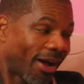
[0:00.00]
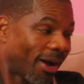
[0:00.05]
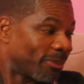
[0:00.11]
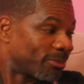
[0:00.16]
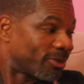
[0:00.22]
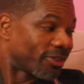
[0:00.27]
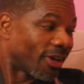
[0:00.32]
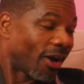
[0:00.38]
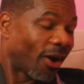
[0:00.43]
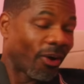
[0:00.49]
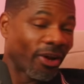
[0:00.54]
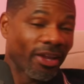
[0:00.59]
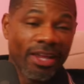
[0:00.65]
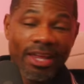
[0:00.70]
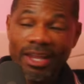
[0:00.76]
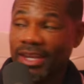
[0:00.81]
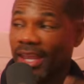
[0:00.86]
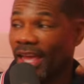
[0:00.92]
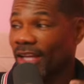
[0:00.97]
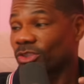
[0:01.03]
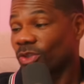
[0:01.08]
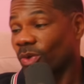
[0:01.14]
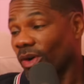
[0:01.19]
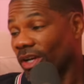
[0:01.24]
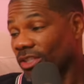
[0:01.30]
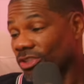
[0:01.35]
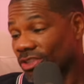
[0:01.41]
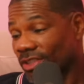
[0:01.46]
I'm sorry. Next
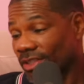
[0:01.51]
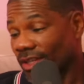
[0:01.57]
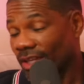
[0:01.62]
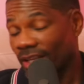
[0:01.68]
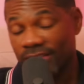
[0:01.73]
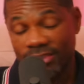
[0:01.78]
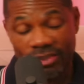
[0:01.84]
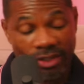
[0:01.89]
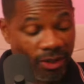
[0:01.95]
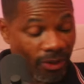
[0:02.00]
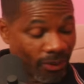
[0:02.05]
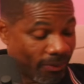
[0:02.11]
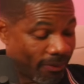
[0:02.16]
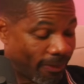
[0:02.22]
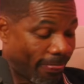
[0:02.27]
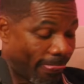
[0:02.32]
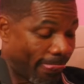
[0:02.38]
question. Let's go.